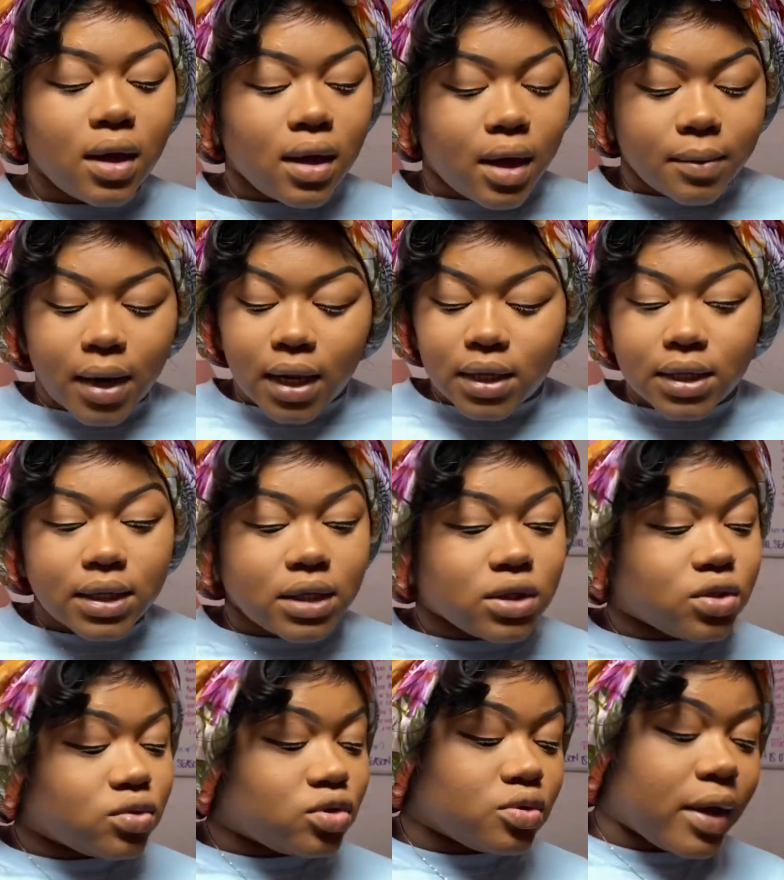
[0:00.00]
I'm not looking
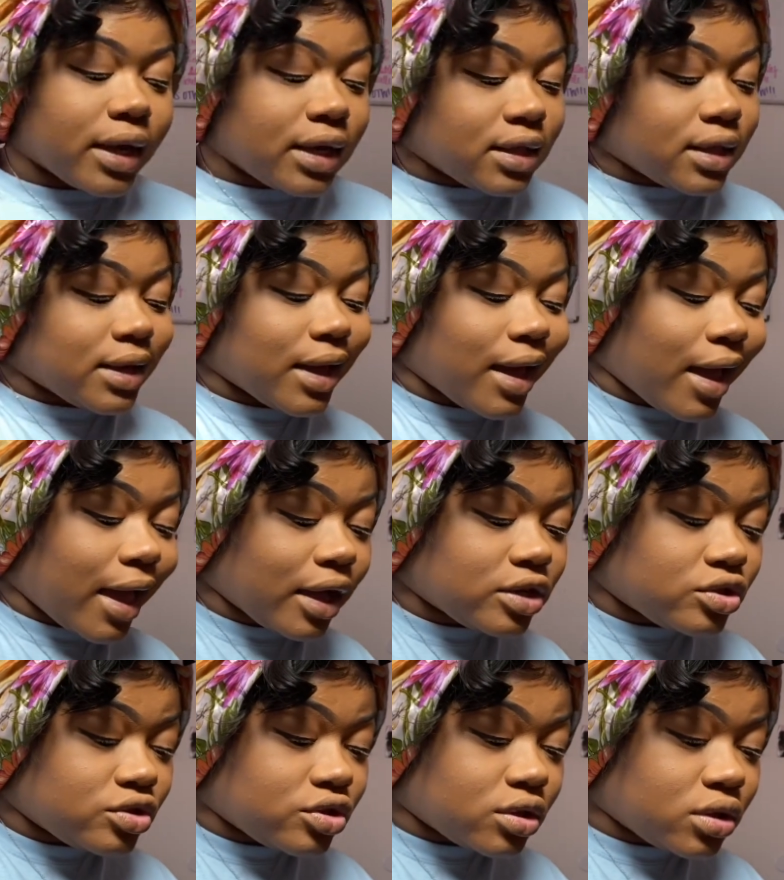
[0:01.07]
to do anything
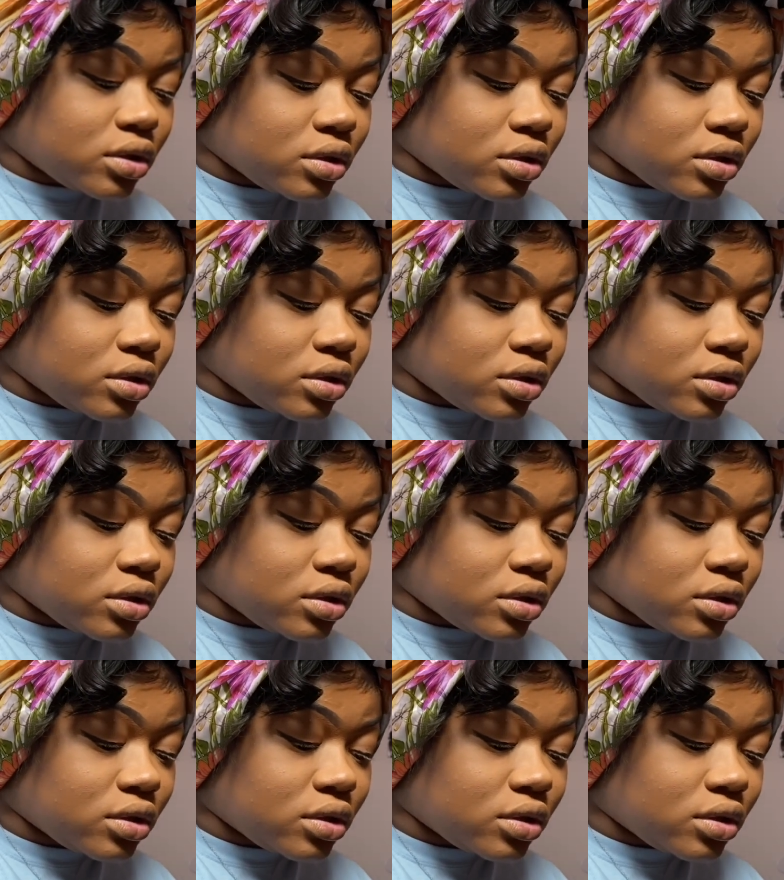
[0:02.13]
extra.